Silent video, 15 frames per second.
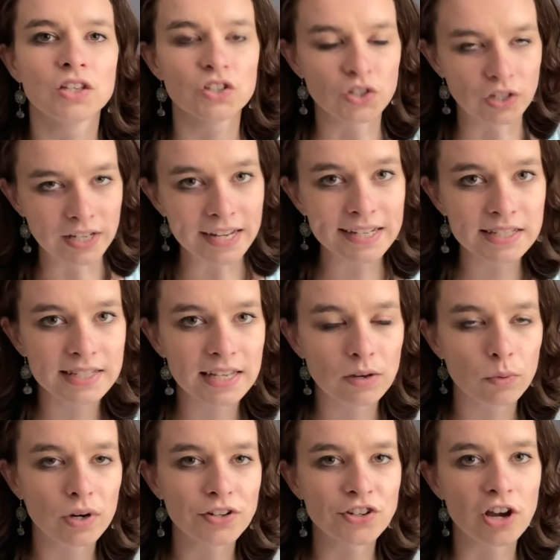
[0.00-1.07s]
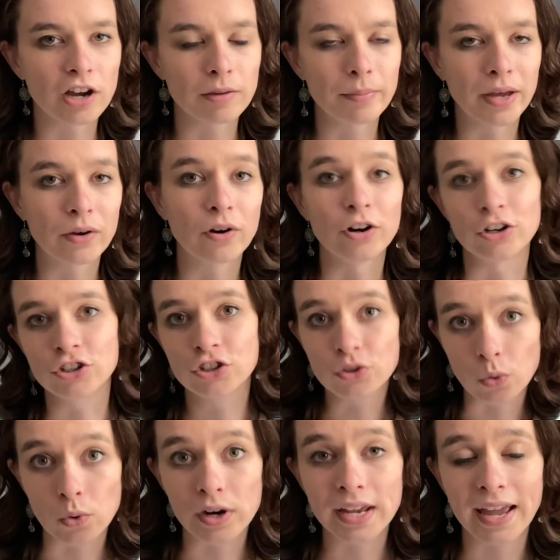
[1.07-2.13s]
So the next thing I want to talk about are
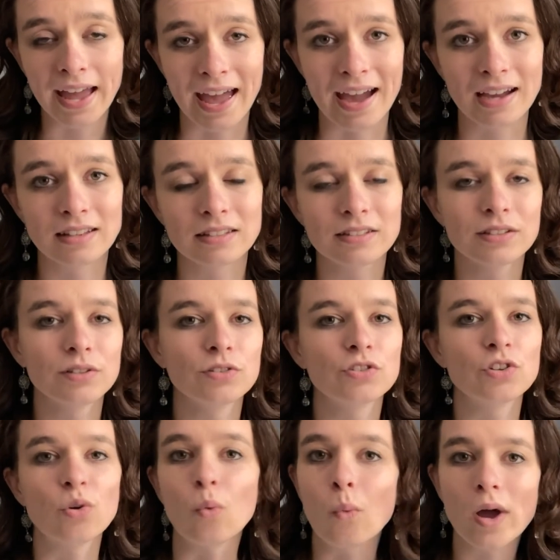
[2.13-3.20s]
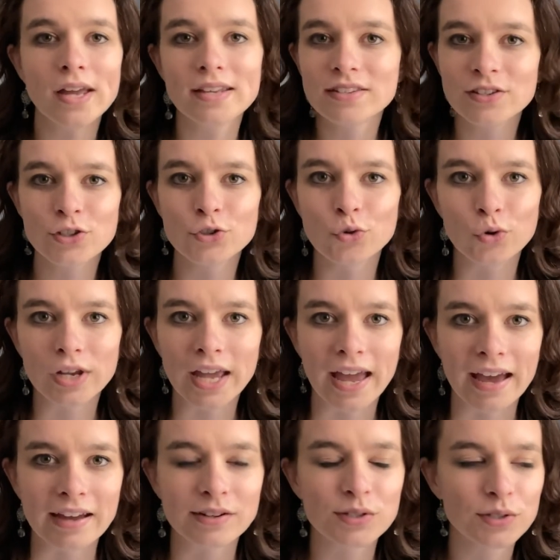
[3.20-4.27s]
story acts. So what is a story
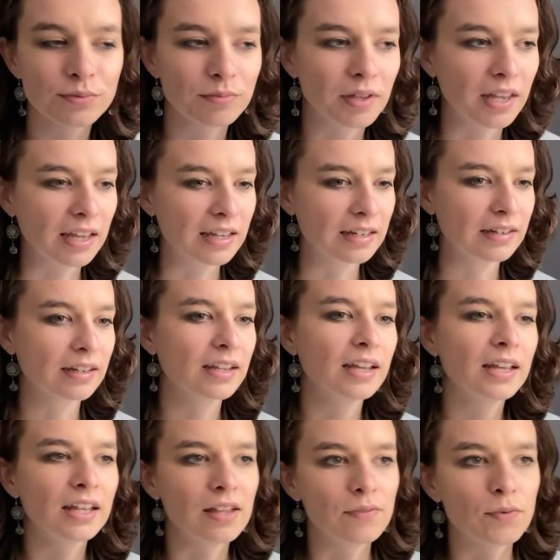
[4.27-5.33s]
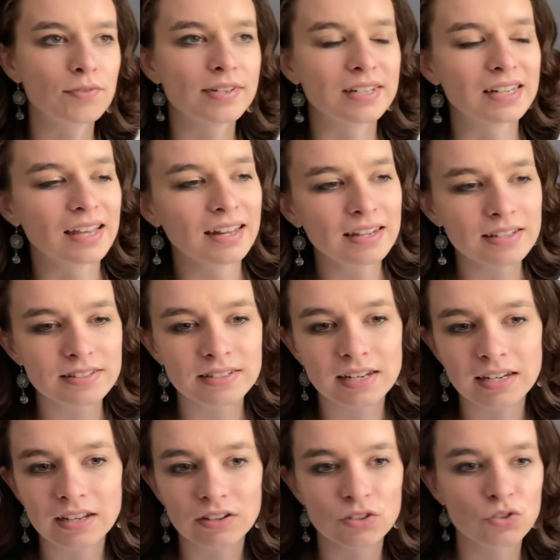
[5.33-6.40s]
act? And if you've done any
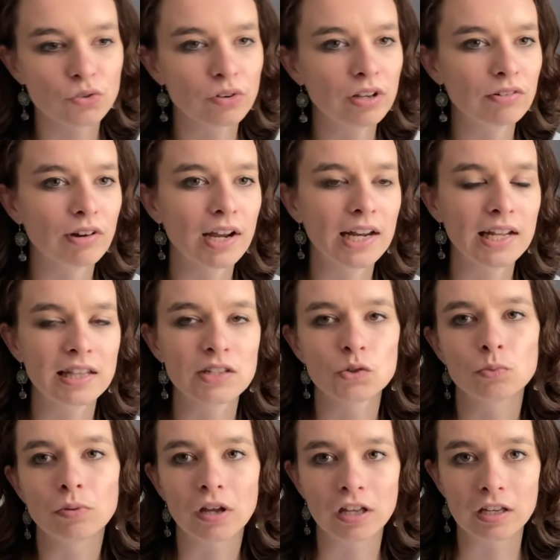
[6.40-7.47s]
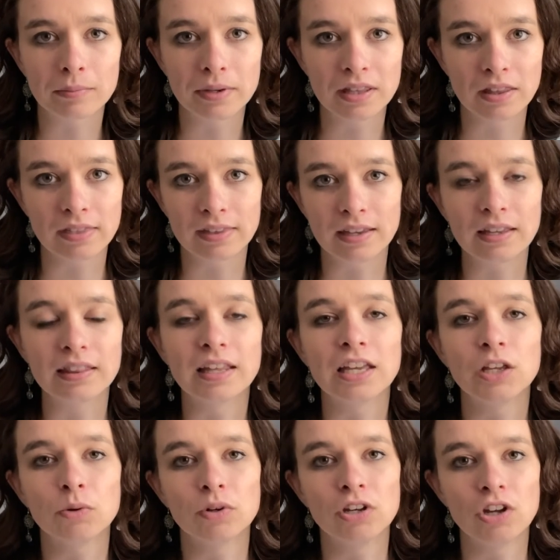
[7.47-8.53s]
study on screenwriting, this would probably be the thing that
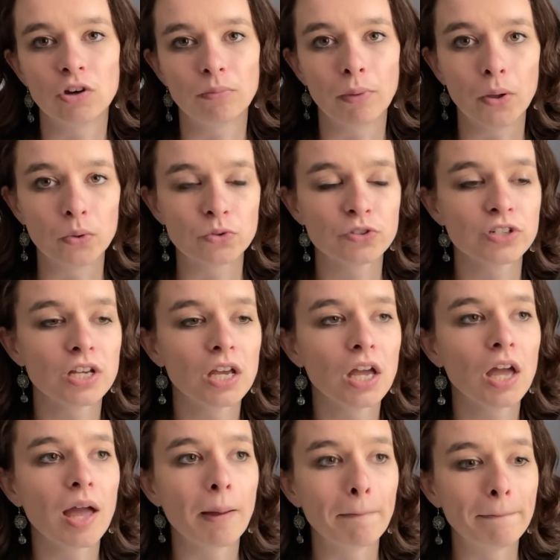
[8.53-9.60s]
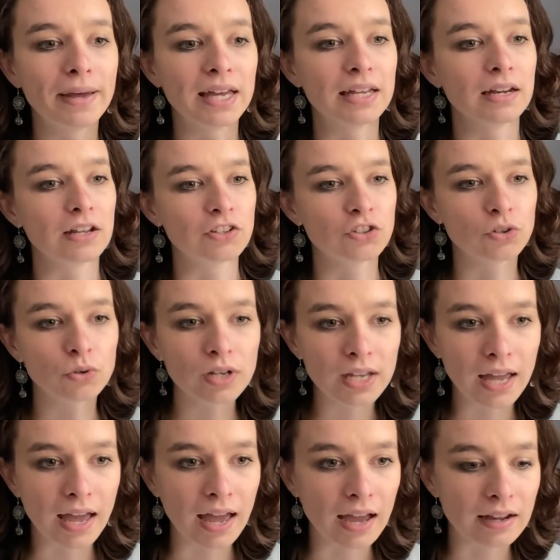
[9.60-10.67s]
you would know most. But a story
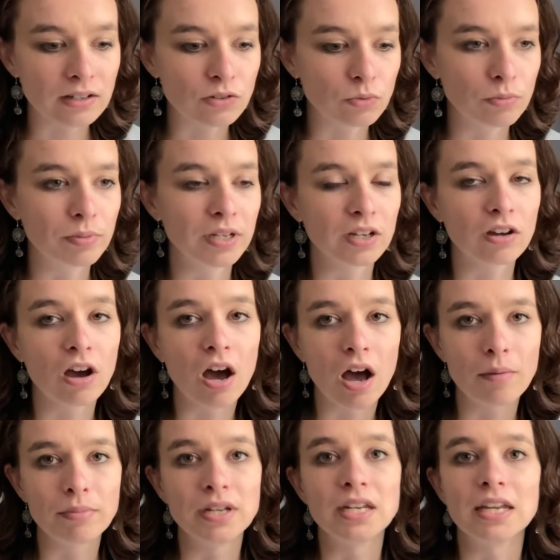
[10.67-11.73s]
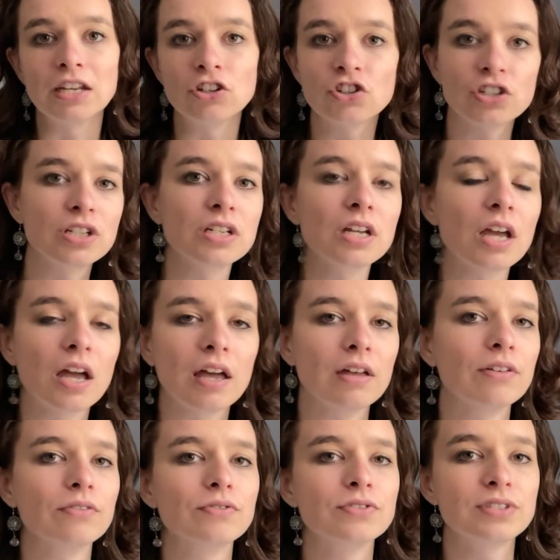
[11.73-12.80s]
act would be a combination
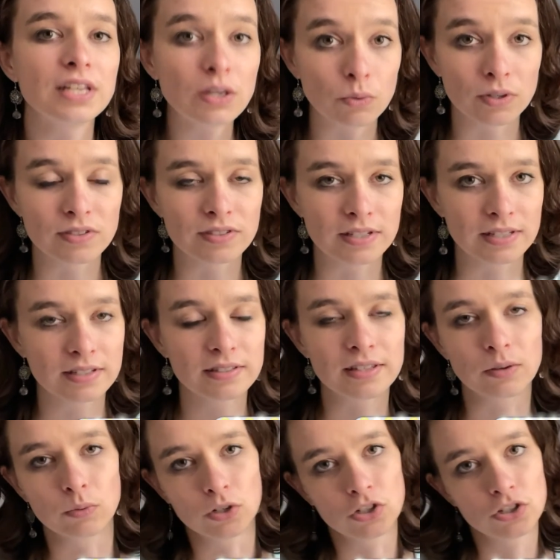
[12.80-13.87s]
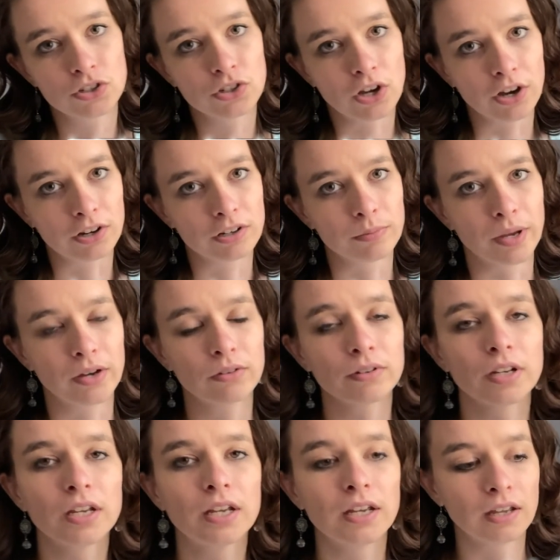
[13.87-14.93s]
of sequences that we just talked about,
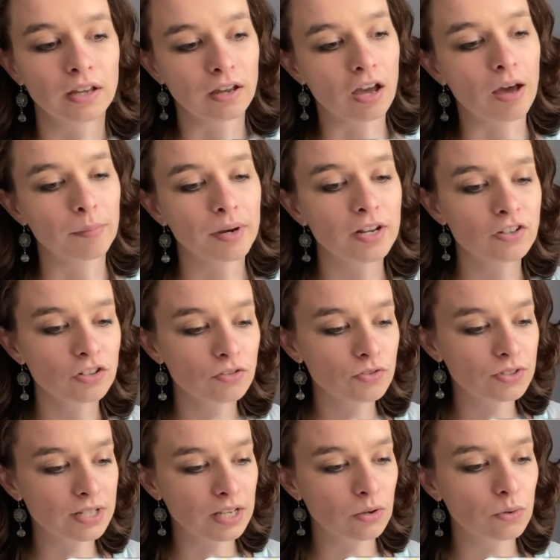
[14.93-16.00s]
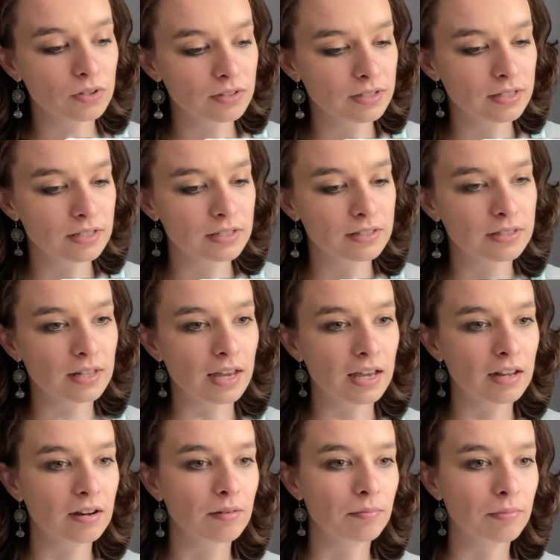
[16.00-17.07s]
combination of sequences
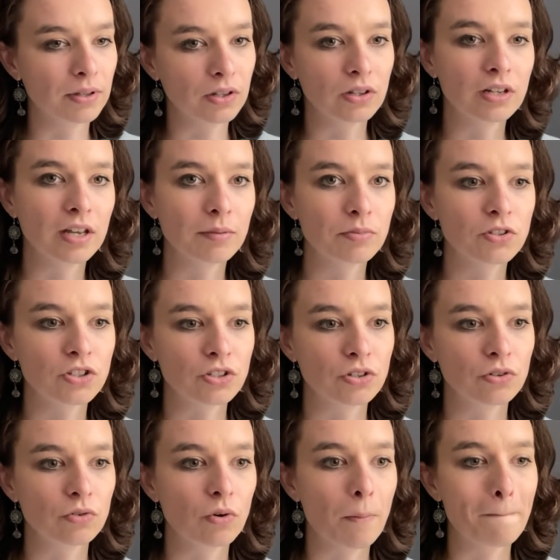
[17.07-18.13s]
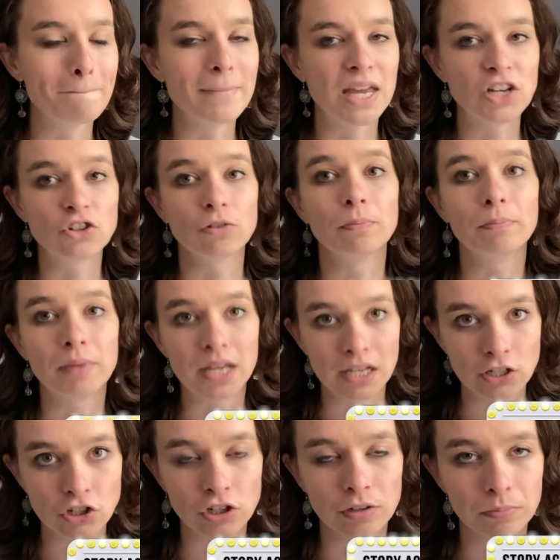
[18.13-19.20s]
that build up to
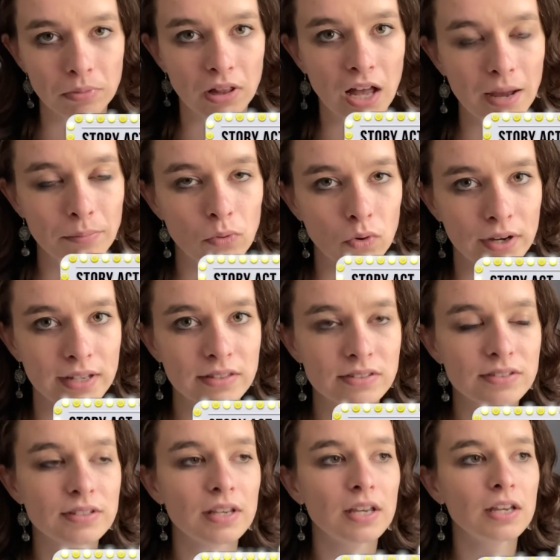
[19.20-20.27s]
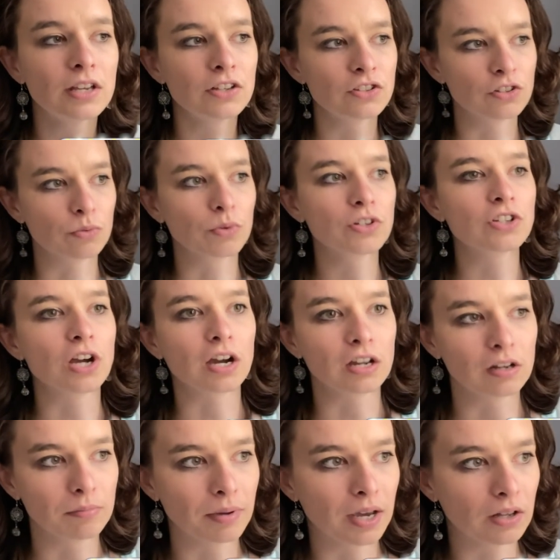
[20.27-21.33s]
major plot points. So we're
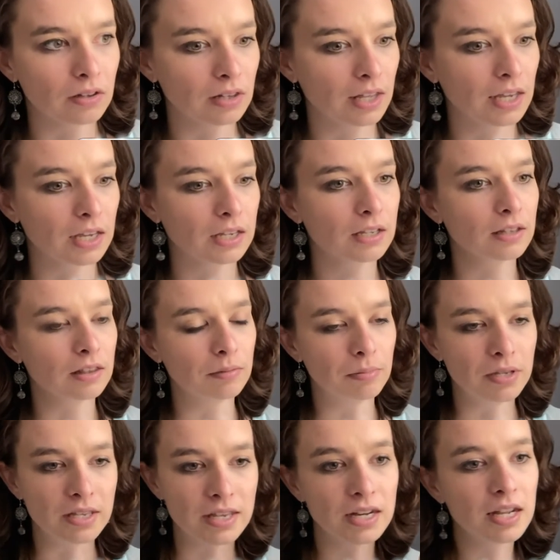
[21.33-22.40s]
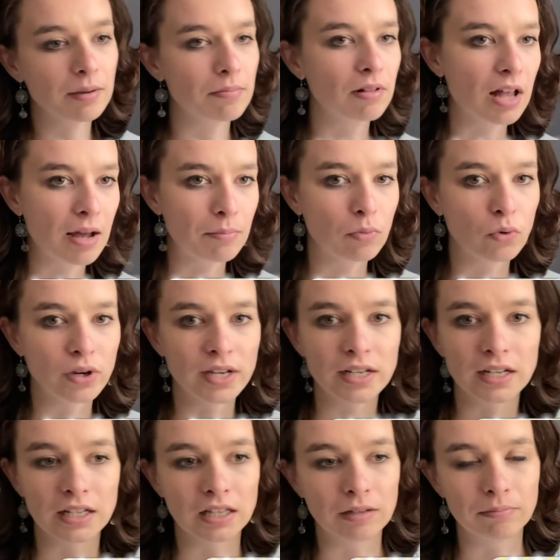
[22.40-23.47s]
talking about like the beginning plot
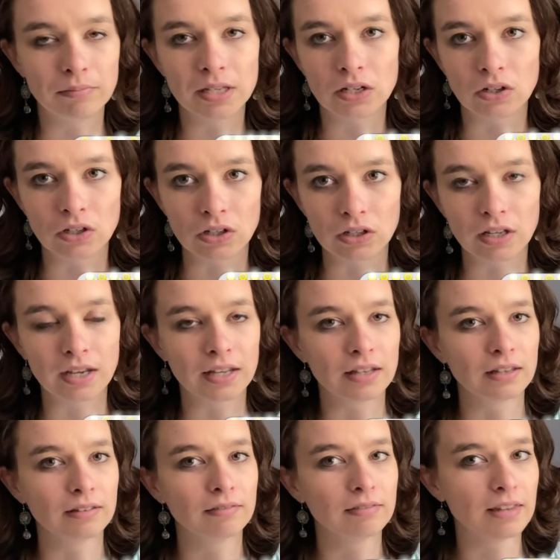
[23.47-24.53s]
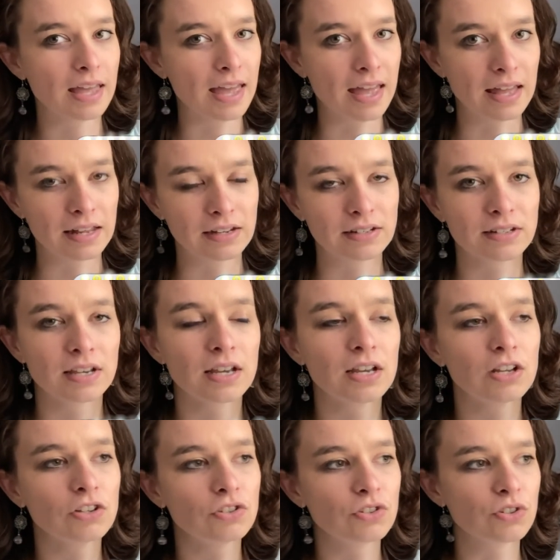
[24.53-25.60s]
point and the middle and the end.
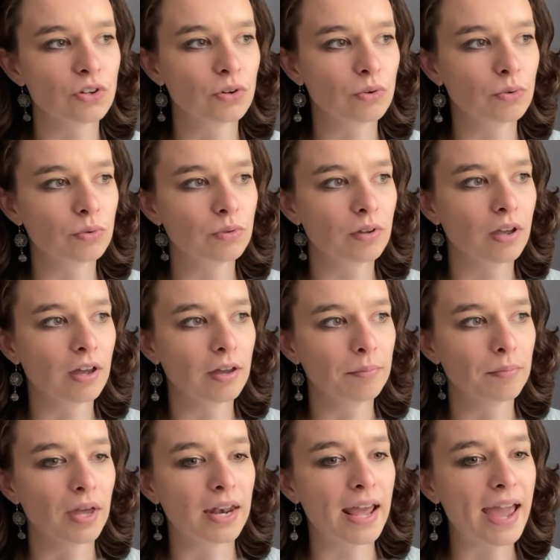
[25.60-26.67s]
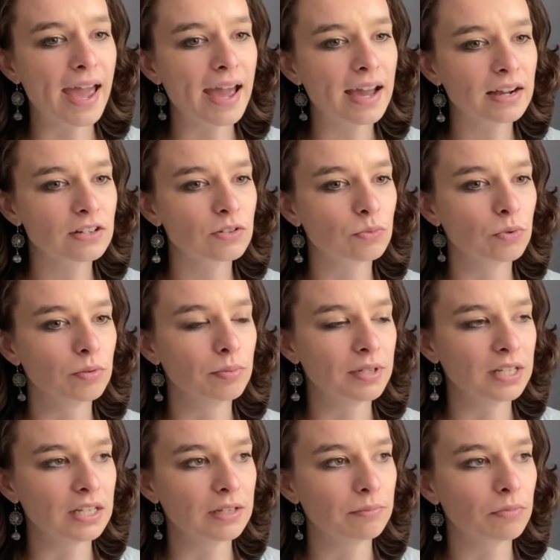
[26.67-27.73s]
So an act would
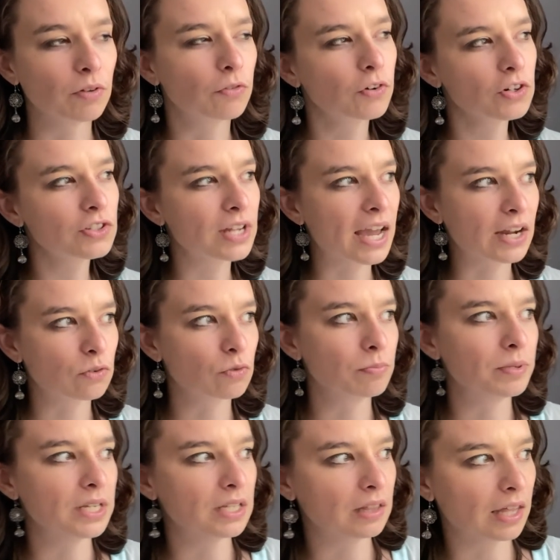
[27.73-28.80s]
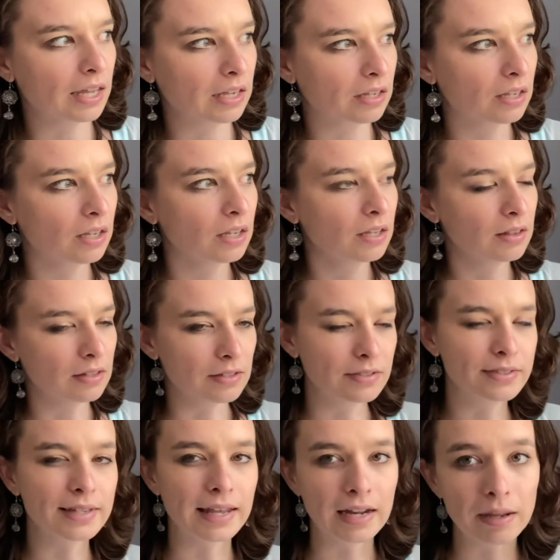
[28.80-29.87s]
be, the first act would be like the
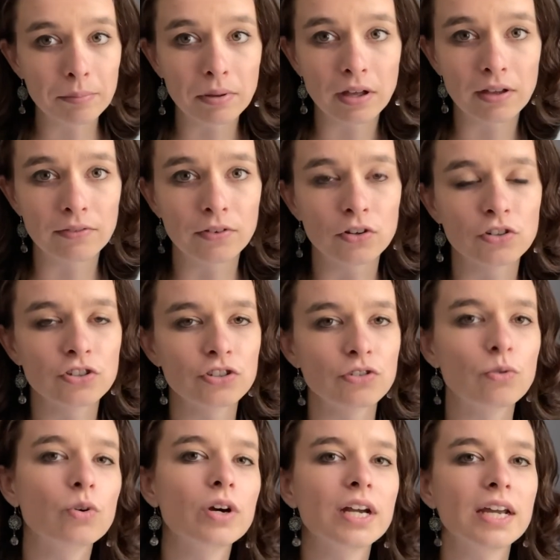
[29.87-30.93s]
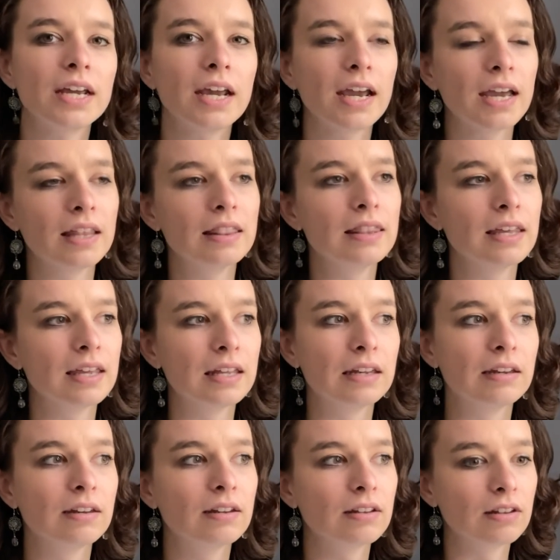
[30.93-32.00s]
setup of your story, and
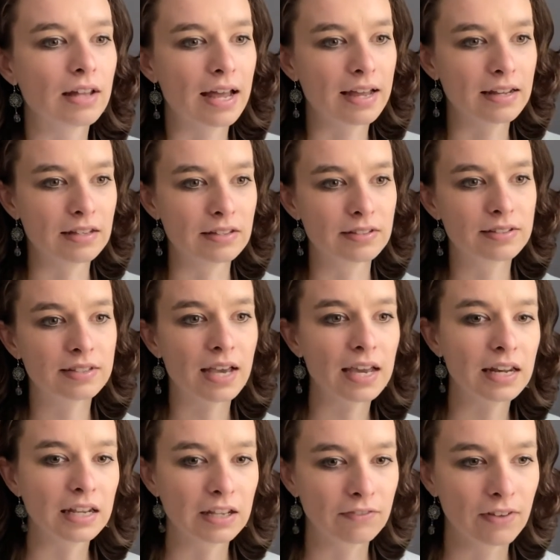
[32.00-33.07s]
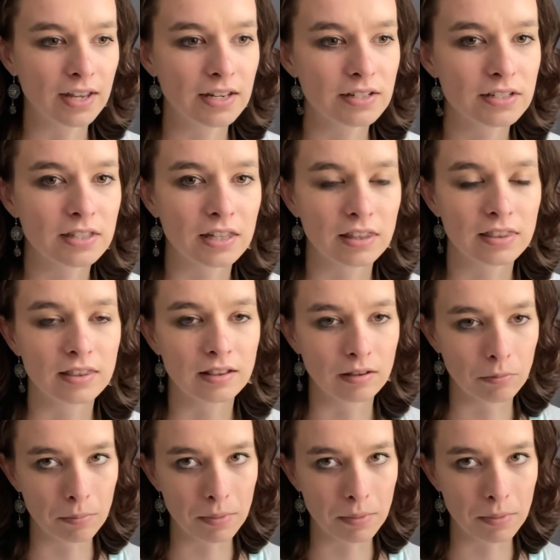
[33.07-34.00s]
then that inciting event, the